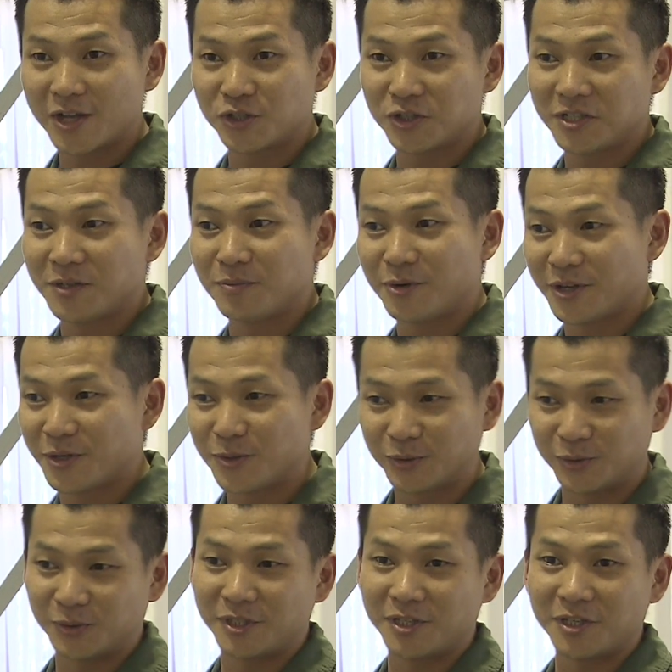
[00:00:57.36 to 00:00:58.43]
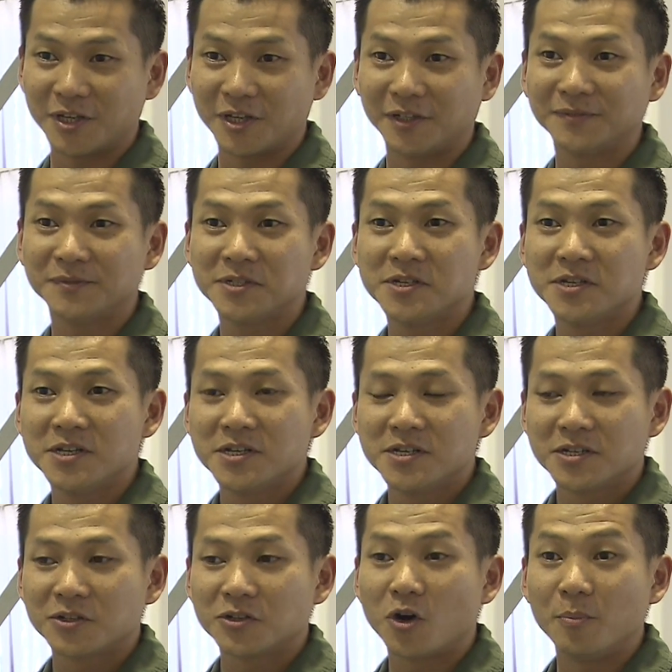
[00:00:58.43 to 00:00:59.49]
actually bring you to the
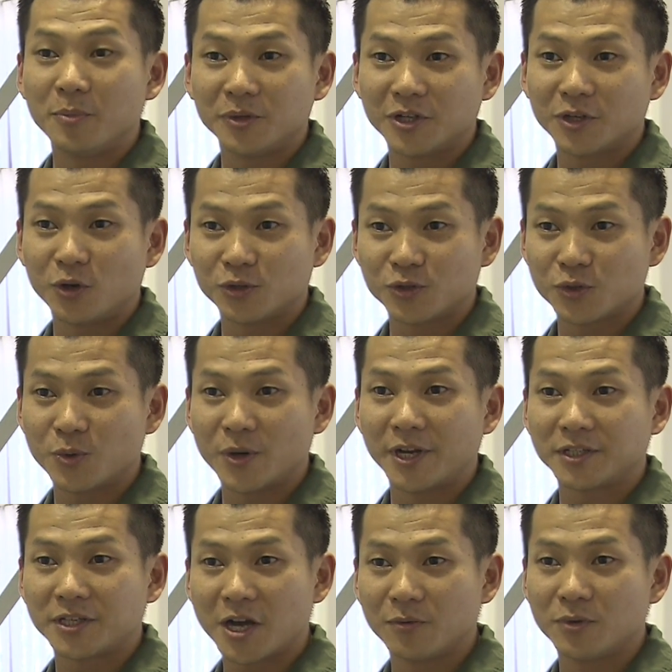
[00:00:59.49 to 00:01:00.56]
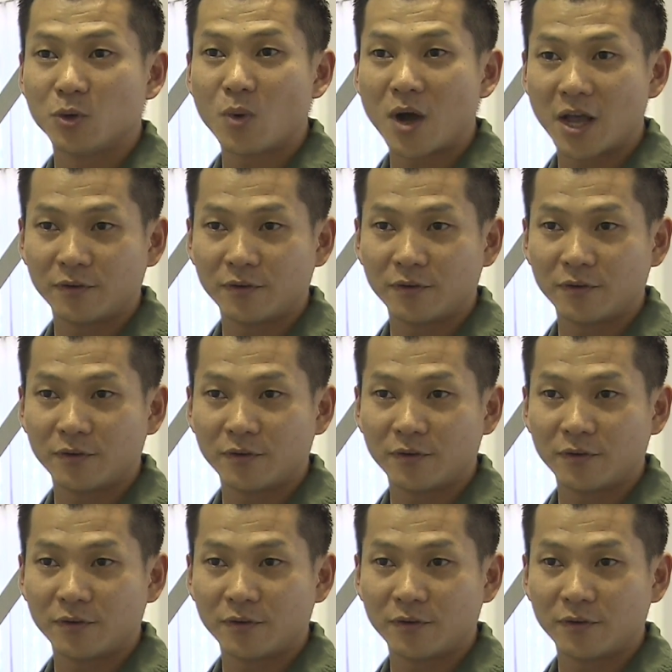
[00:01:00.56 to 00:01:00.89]
computer console and then tell you what